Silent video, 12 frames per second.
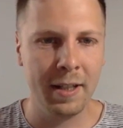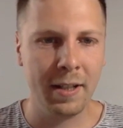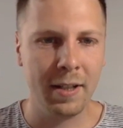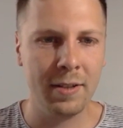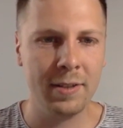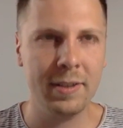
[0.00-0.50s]

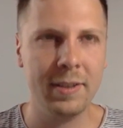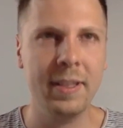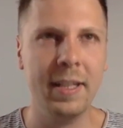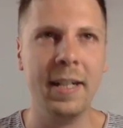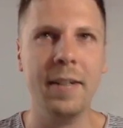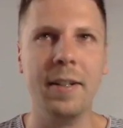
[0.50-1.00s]
Because
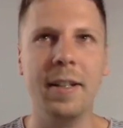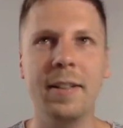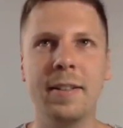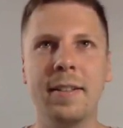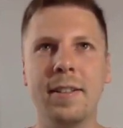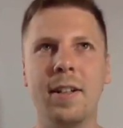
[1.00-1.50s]
there you
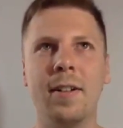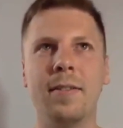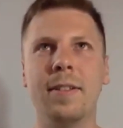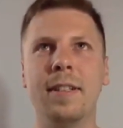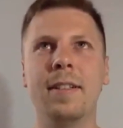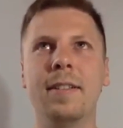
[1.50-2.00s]
can,
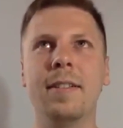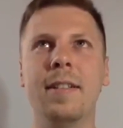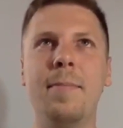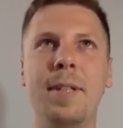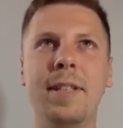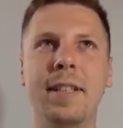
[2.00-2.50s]
in
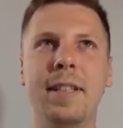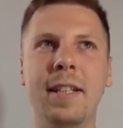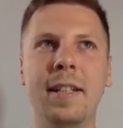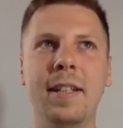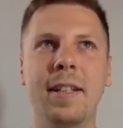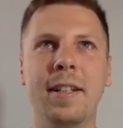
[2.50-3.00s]
EBC,